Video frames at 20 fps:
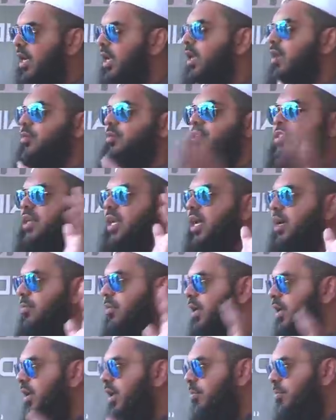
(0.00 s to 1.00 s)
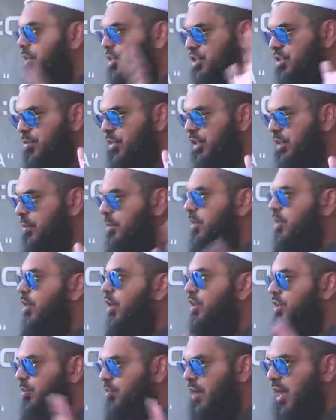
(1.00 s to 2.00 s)
alayhim salam, Allah peace and blessing on
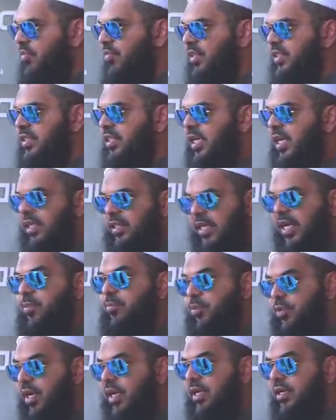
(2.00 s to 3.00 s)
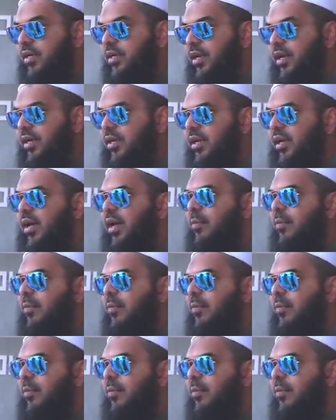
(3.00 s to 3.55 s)
all the prophets, they prayed, right?